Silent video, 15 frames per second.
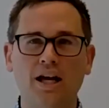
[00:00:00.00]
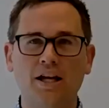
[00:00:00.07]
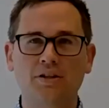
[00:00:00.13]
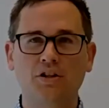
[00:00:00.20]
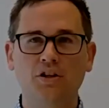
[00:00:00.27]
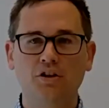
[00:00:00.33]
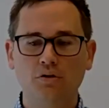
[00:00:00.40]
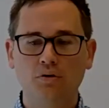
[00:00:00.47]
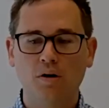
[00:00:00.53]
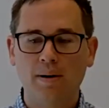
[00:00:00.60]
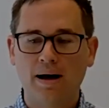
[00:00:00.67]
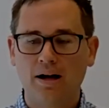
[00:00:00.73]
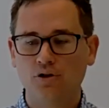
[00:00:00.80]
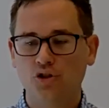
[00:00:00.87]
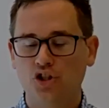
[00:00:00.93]
want to ask
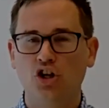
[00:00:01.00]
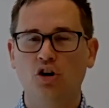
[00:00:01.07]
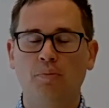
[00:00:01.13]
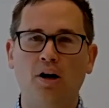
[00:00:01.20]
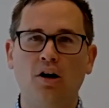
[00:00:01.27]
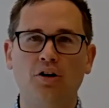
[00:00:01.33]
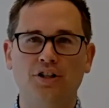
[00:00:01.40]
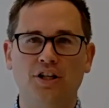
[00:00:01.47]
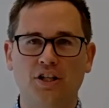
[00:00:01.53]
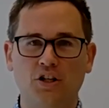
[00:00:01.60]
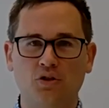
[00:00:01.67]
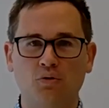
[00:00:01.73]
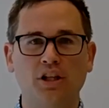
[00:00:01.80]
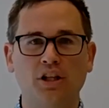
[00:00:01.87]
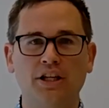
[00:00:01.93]
you about
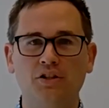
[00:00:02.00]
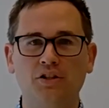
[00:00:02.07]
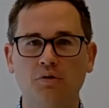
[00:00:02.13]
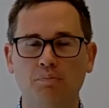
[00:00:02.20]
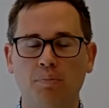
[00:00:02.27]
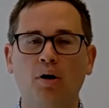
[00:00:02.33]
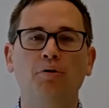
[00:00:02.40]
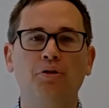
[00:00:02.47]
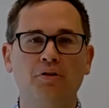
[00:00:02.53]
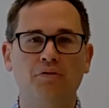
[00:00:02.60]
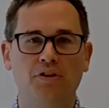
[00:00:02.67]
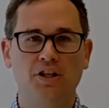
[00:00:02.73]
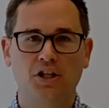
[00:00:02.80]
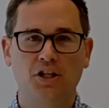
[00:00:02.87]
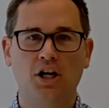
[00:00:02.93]
geopolitics as relates to both
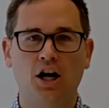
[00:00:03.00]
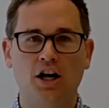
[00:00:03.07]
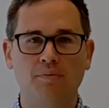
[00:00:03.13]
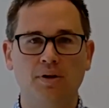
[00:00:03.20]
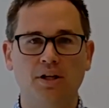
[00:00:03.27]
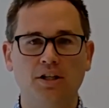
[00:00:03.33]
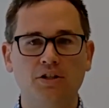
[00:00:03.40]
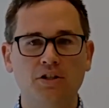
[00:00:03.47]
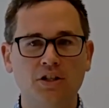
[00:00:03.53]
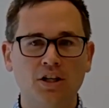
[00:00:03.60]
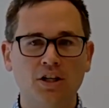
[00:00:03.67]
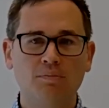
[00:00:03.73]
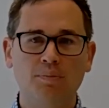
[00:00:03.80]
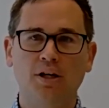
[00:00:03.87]
of these economies,